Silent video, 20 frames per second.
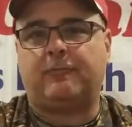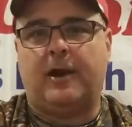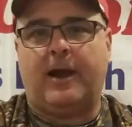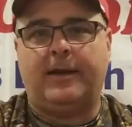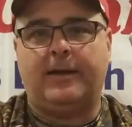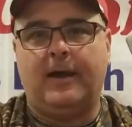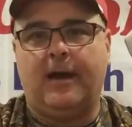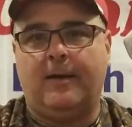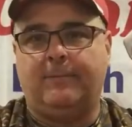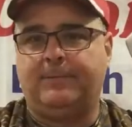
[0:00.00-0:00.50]

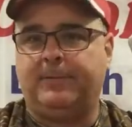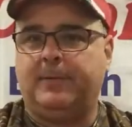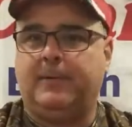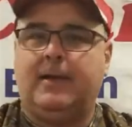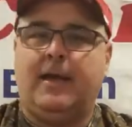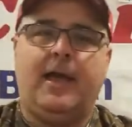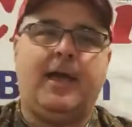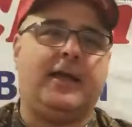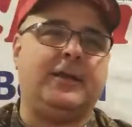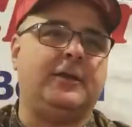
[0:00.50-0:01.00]
right up.
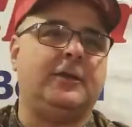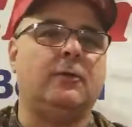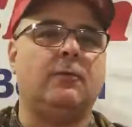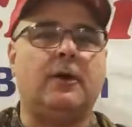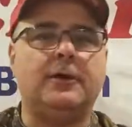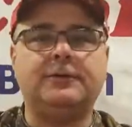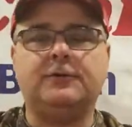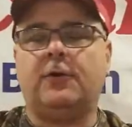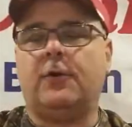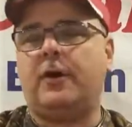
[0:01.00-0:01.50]
Hey, you don't
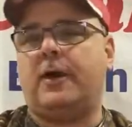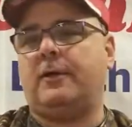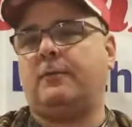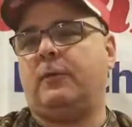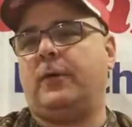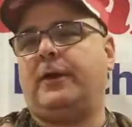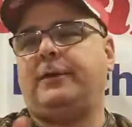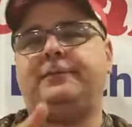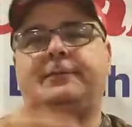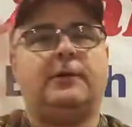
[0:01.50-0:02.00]
want to do it that
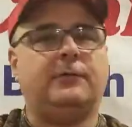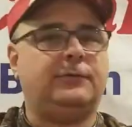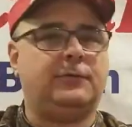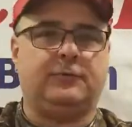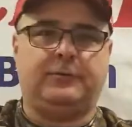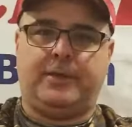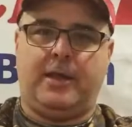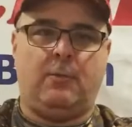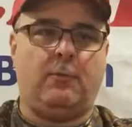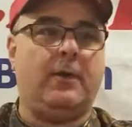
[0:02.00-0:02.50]
way? Don't do
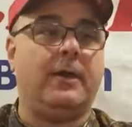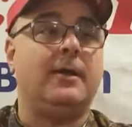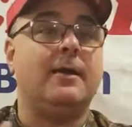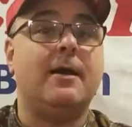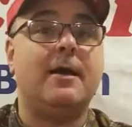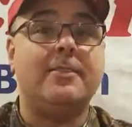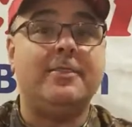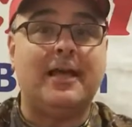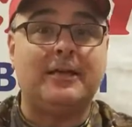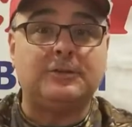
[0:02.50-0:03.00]
it that way.
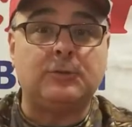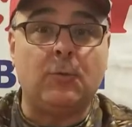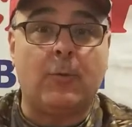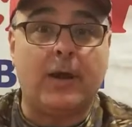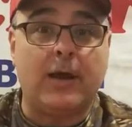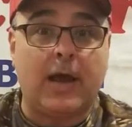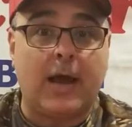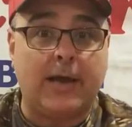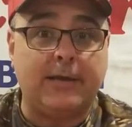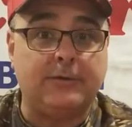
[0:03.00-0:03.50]
That's the
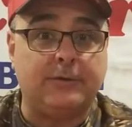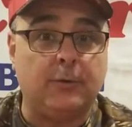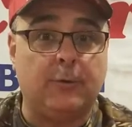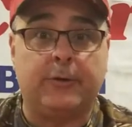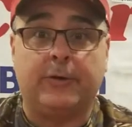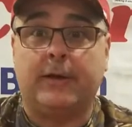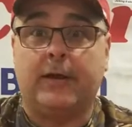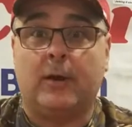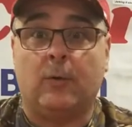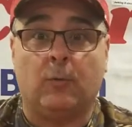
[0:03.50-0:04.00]
way I do
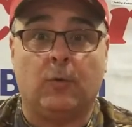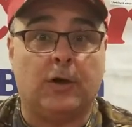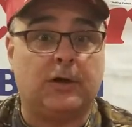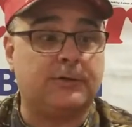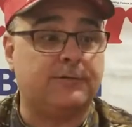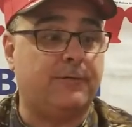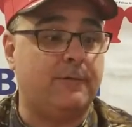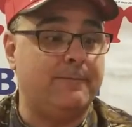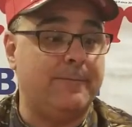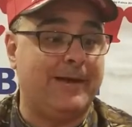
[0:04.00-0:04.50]
it. It
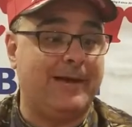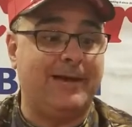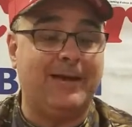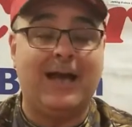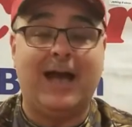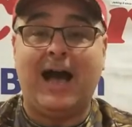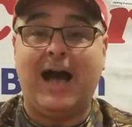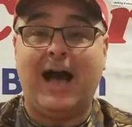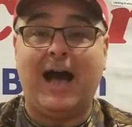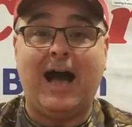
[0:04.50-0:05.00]
works for me.
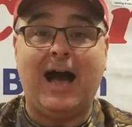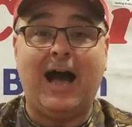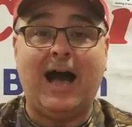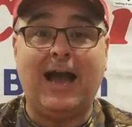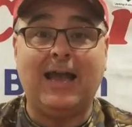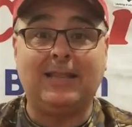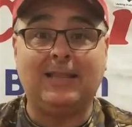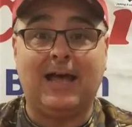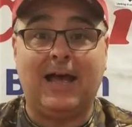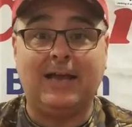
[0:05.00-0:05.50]

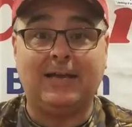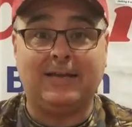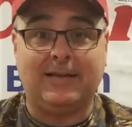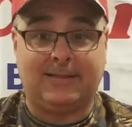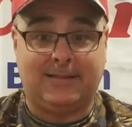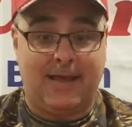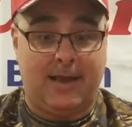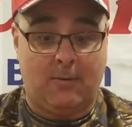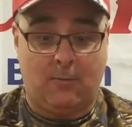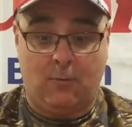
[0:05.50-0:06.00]
I like
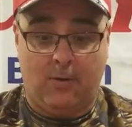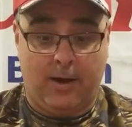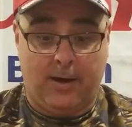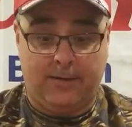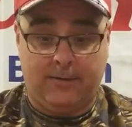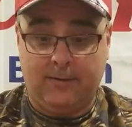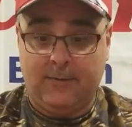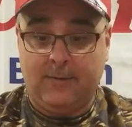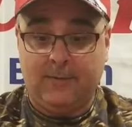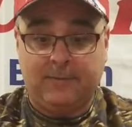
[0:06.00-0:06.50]
it that
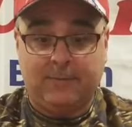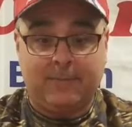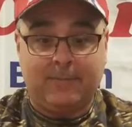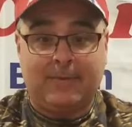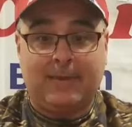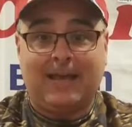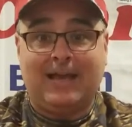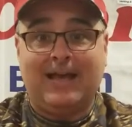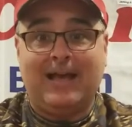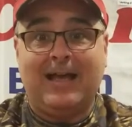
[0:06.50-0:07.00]
way.
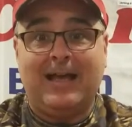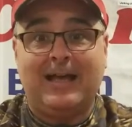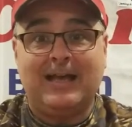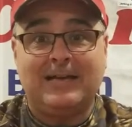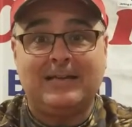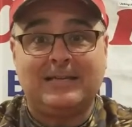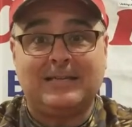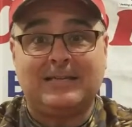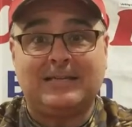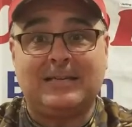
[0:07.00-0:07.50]

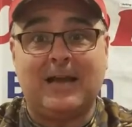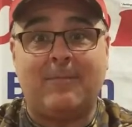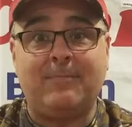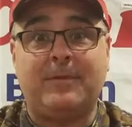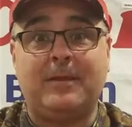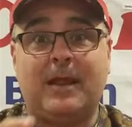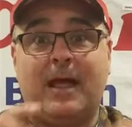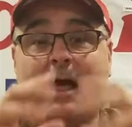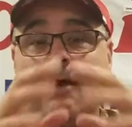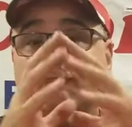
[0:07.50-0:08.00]

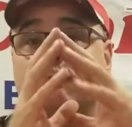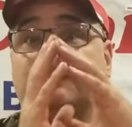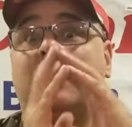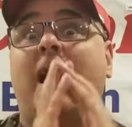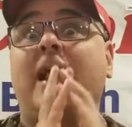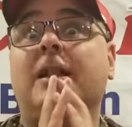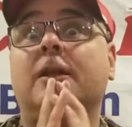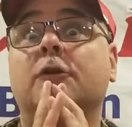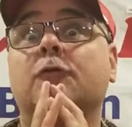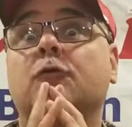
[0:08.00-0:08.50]
Something
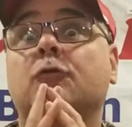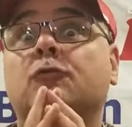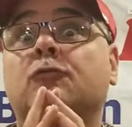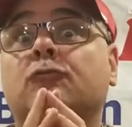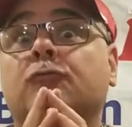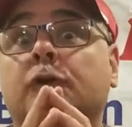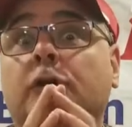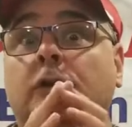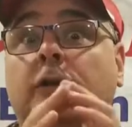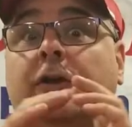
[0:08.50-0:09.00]
that is
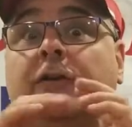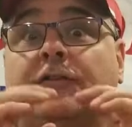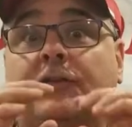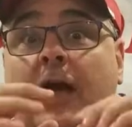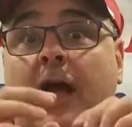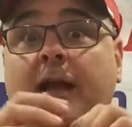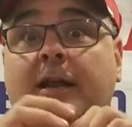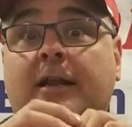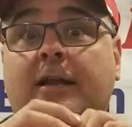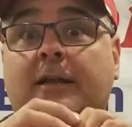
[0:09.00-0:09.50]
real
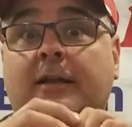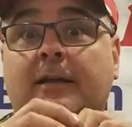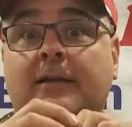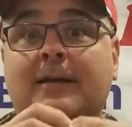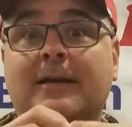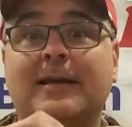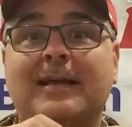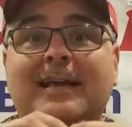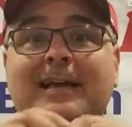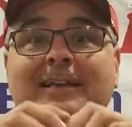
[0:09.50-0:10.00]
exciting
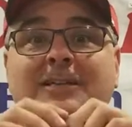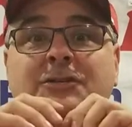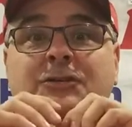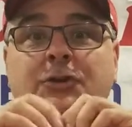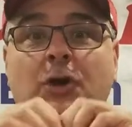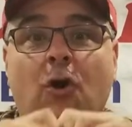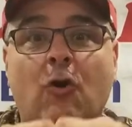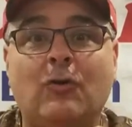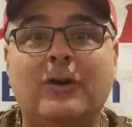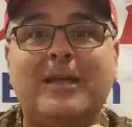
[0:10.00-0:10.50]
is
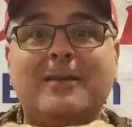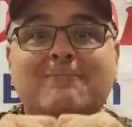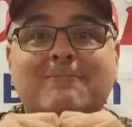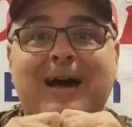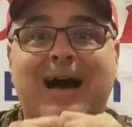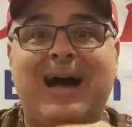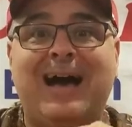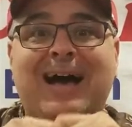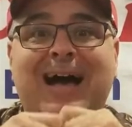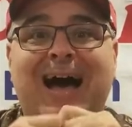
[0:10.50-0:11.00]
Tony
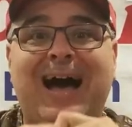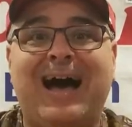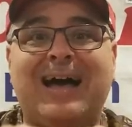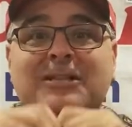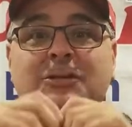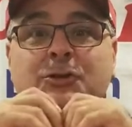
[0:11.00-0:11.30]
Maja